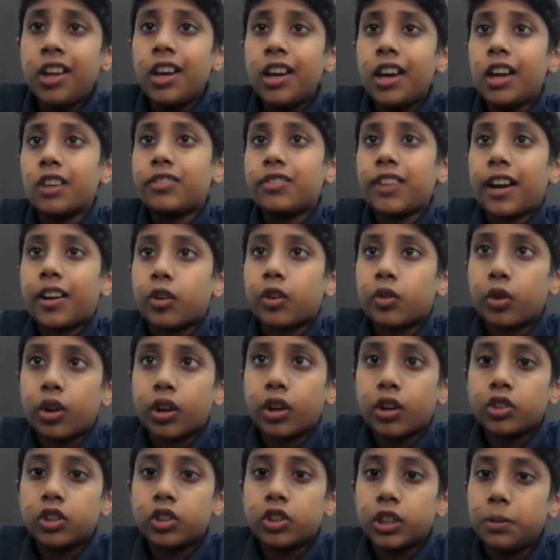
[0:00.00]
It's like a
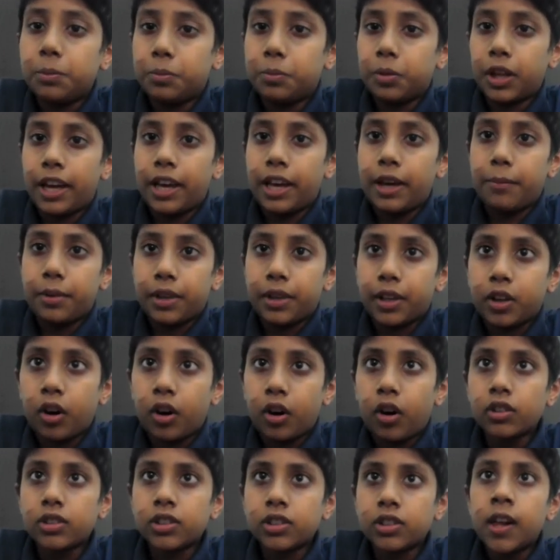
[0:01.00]
real team player
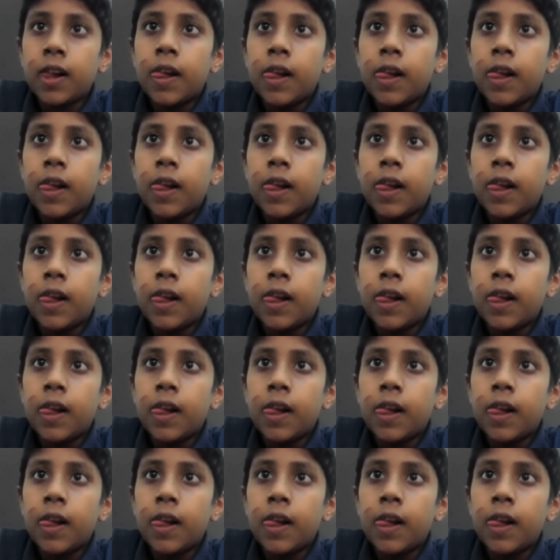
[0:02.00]
because